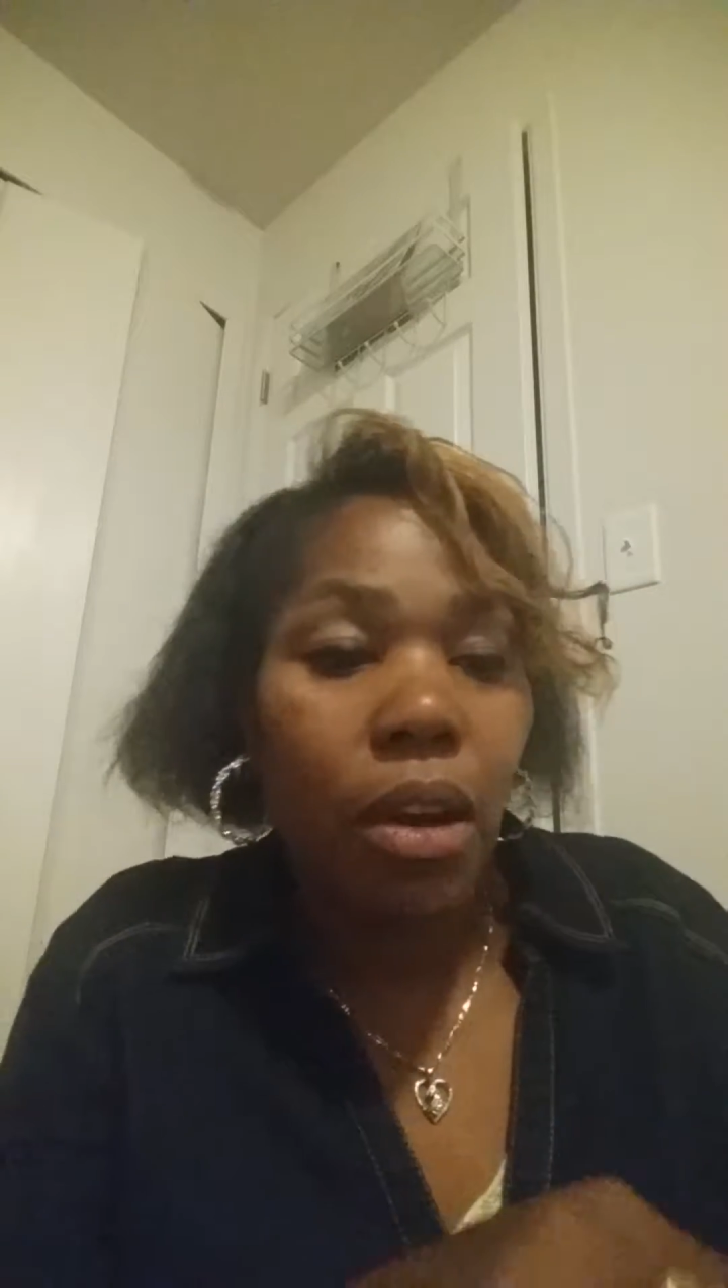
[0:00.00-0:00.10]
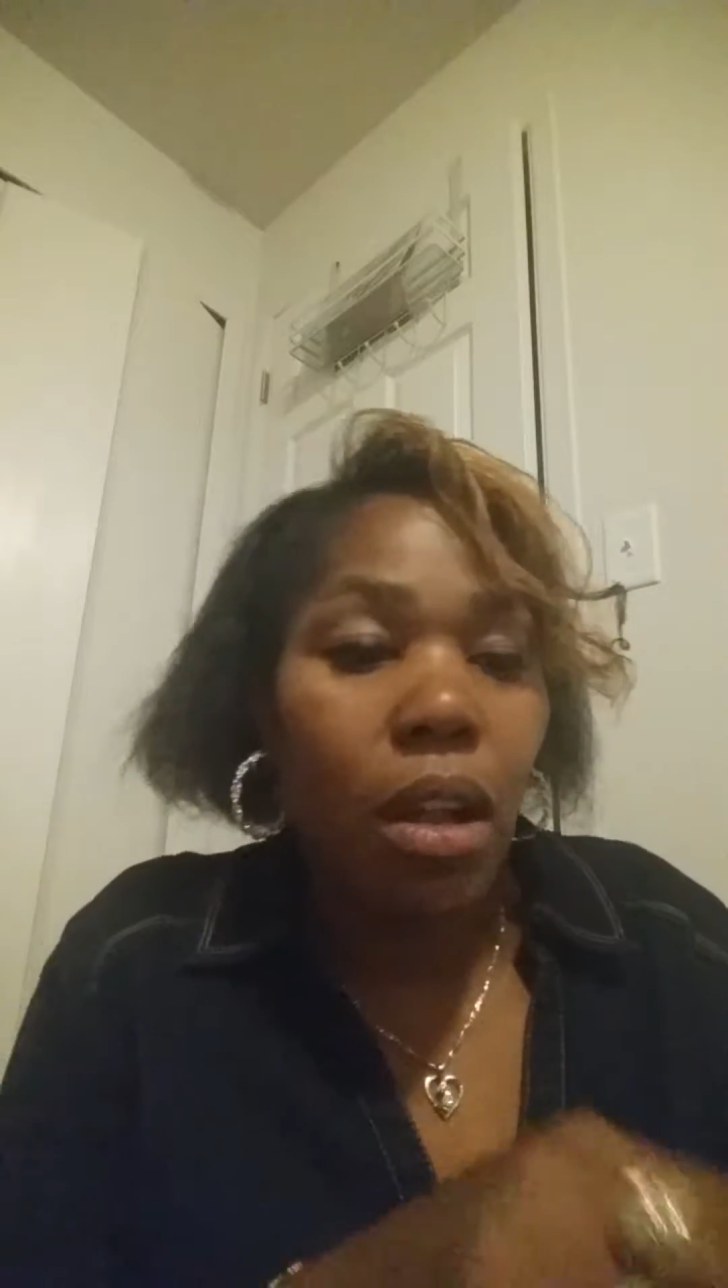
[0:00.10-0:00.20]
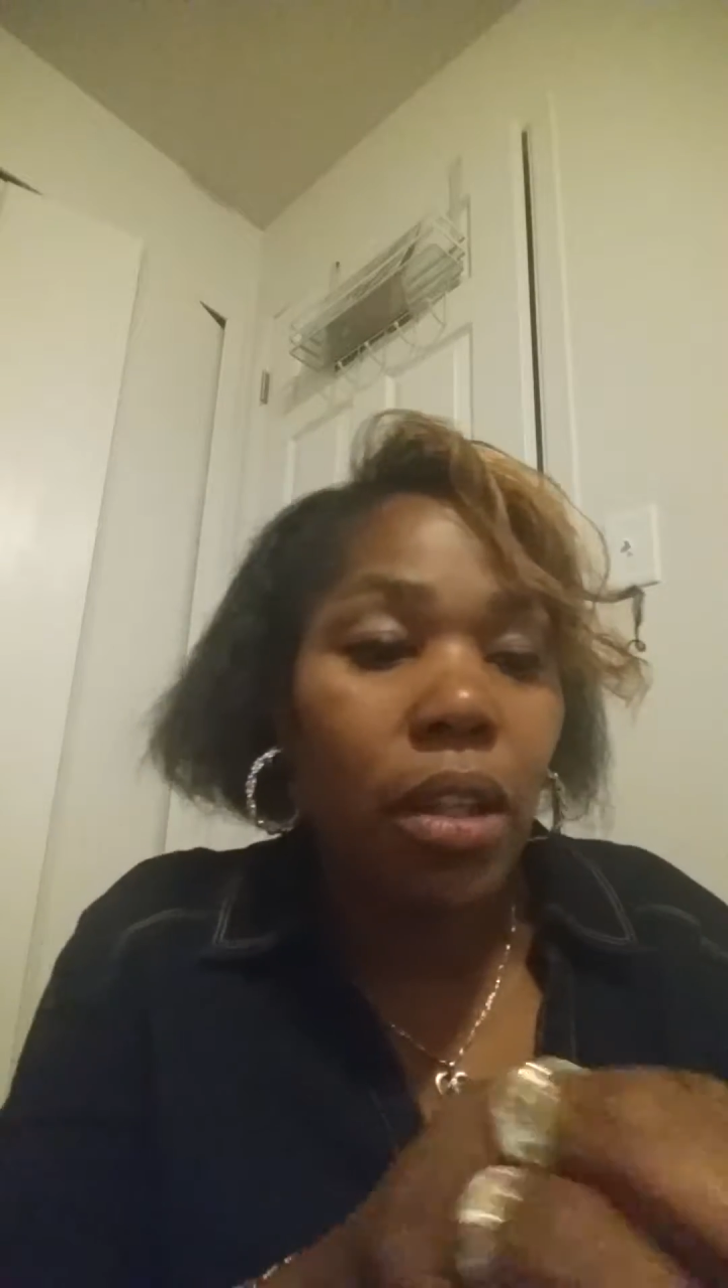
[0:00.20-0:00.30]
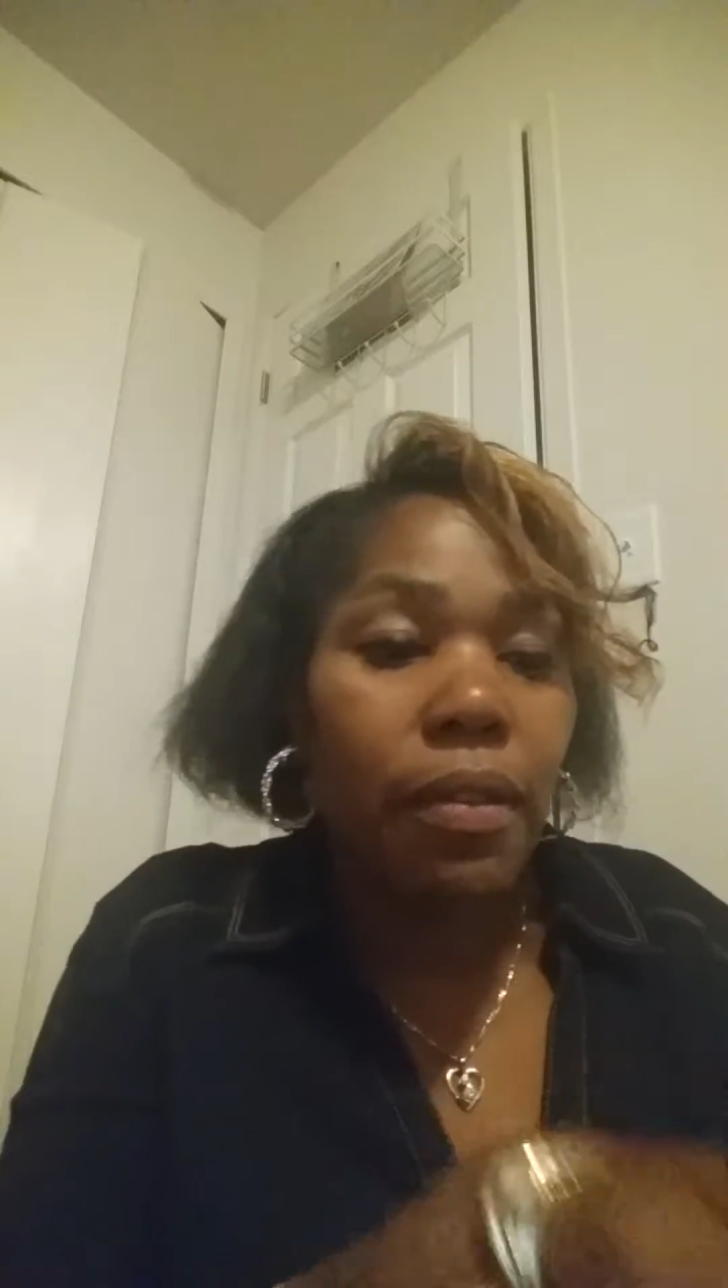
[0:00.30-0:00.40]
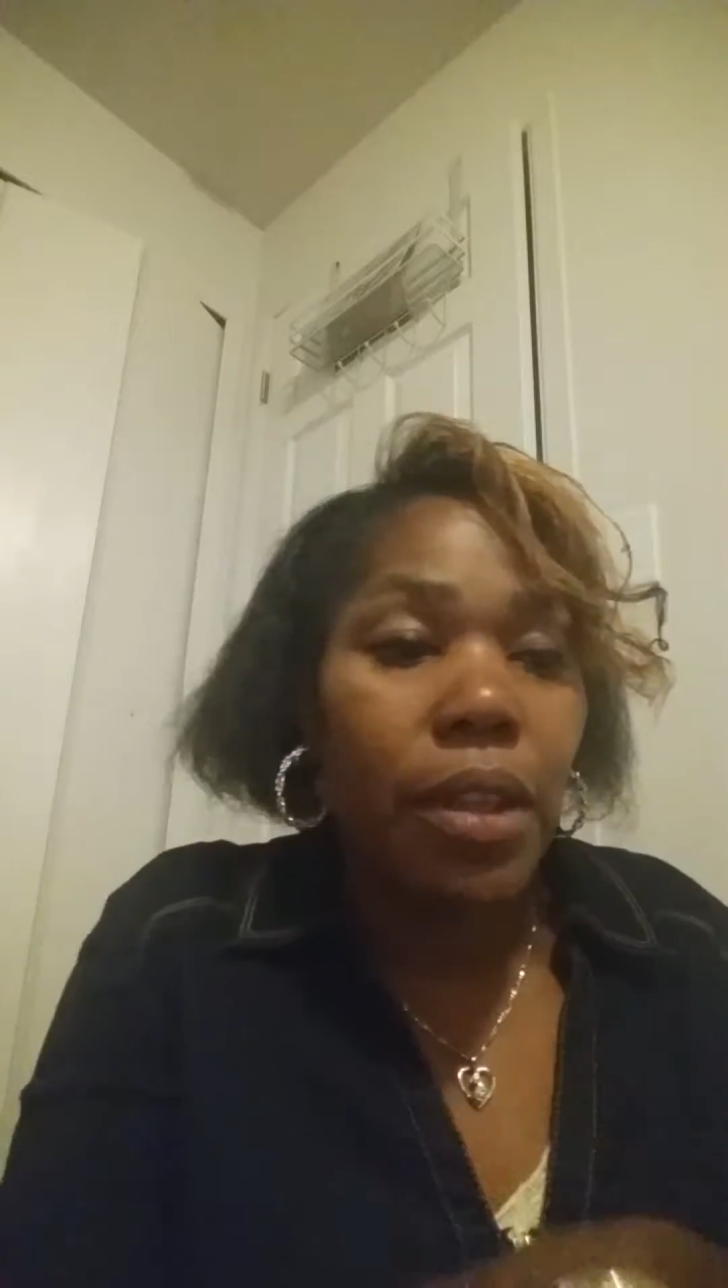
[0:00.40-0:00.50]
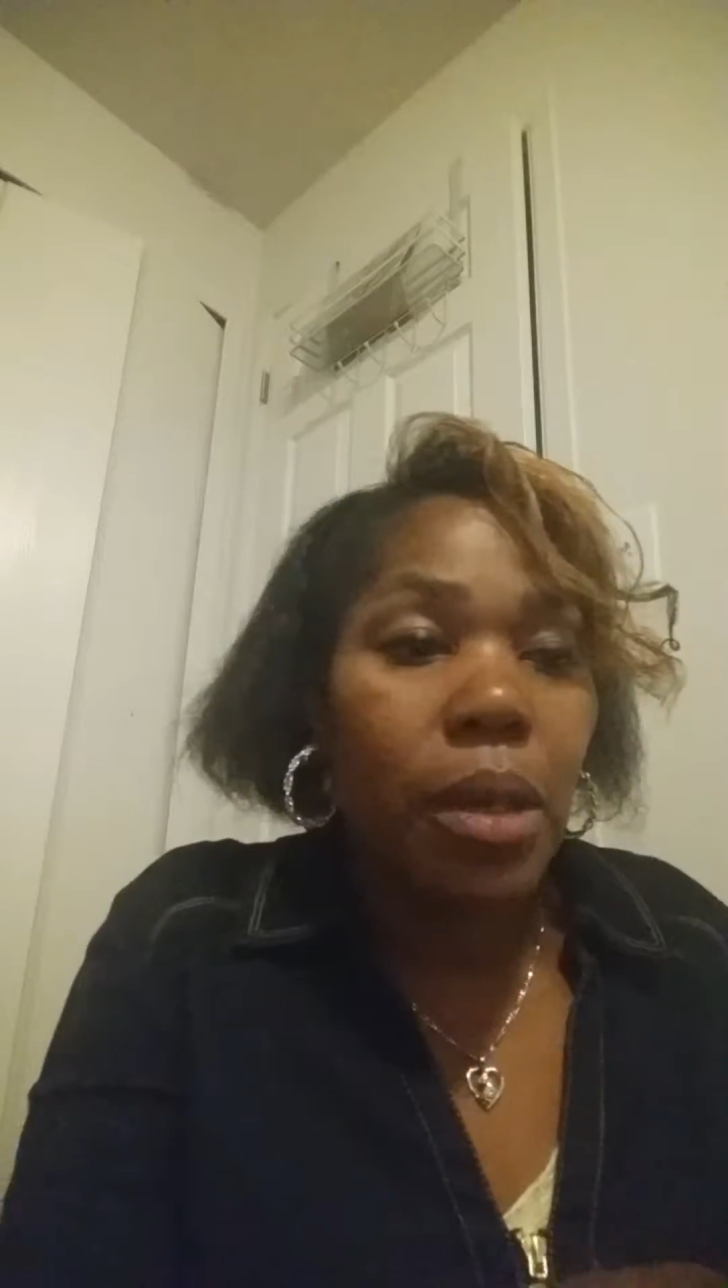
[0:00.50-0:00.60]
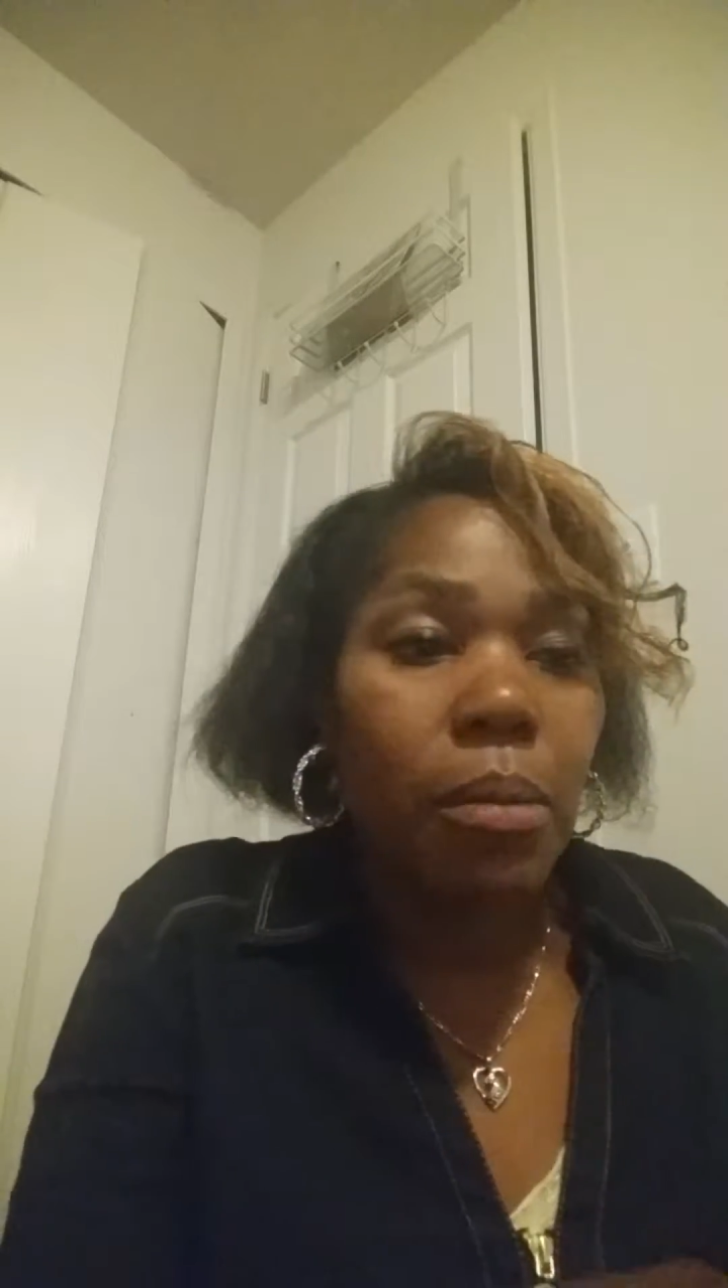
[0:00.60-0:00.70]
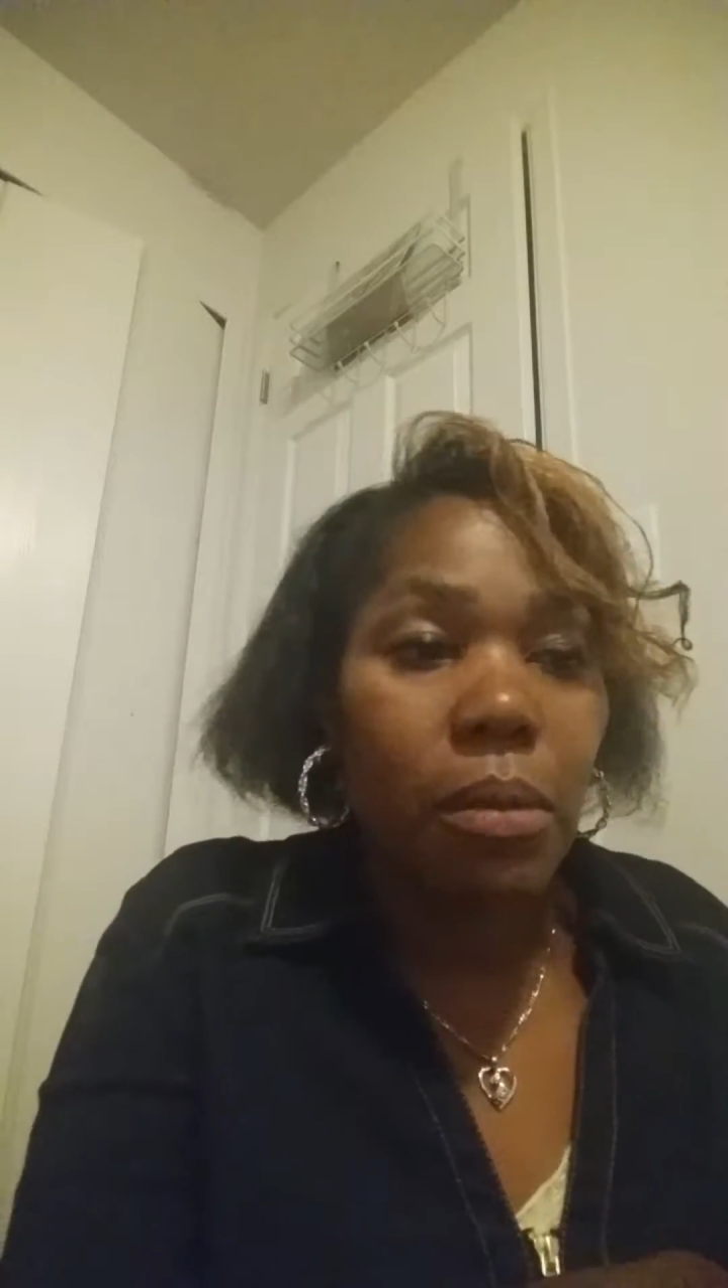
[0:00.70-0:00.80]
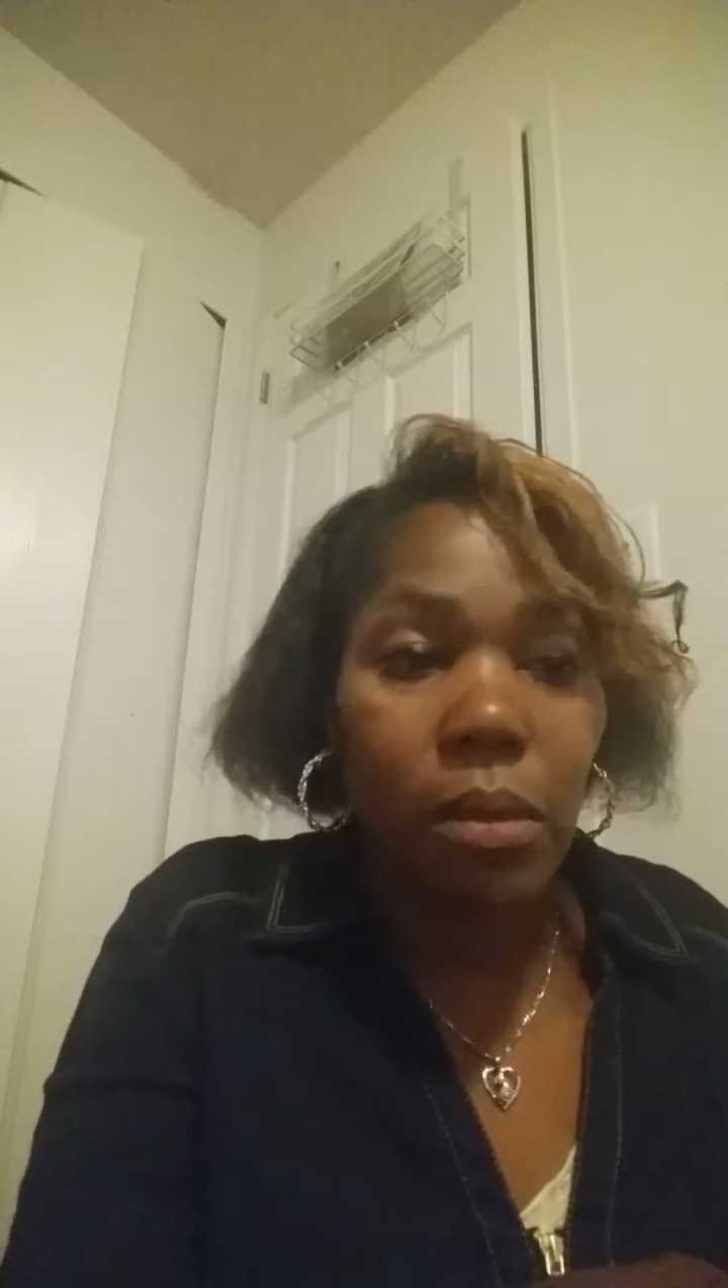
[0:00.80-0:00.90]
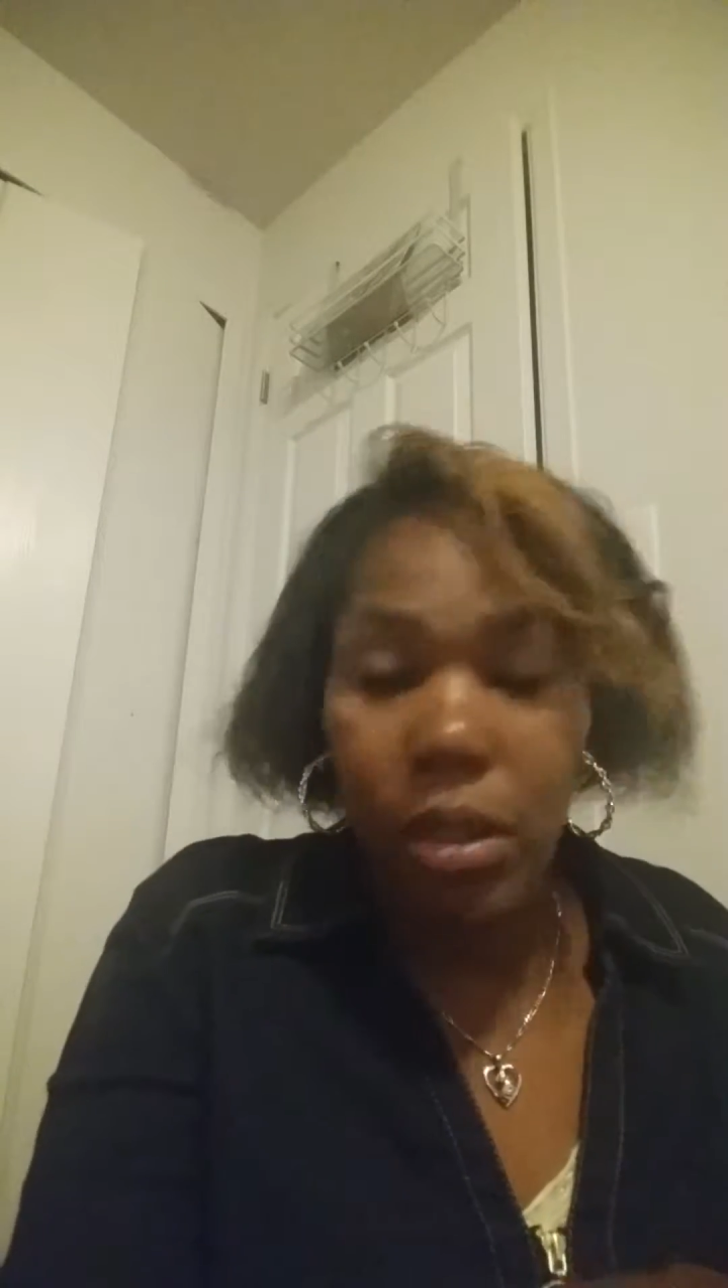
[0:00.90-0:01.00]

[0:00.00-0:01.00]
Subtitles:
all of them.